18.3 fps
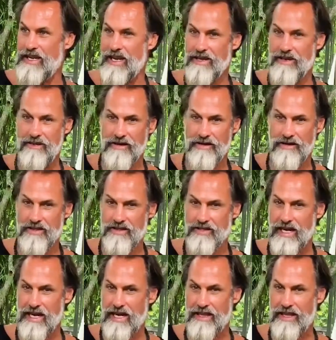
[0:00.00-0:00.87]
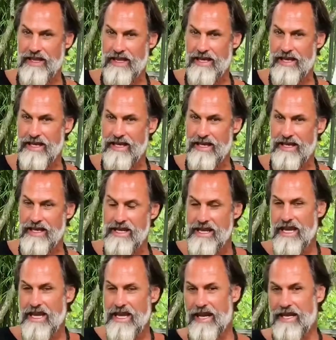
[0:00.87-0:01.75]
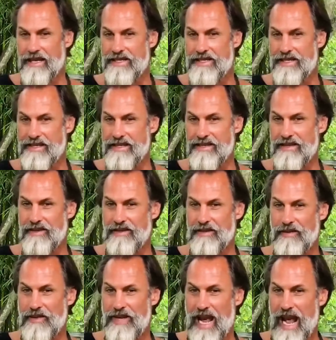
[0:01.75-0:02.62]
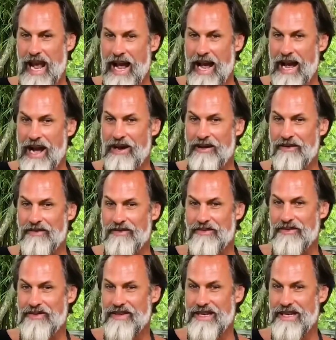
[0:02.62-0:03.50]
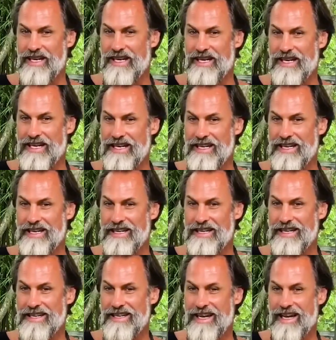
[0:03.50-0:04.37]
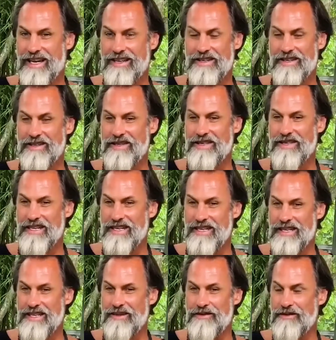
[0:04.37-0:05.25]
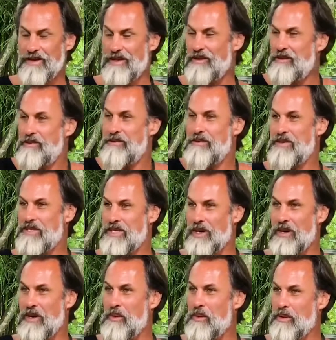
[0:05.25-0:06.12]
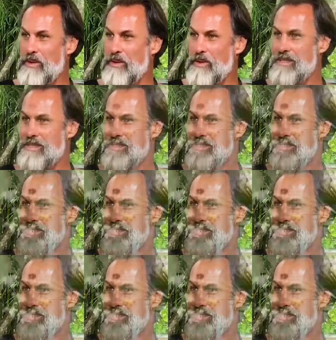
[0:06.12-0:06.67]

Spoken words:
And you understand that. And we have, I don't know, you start holding certain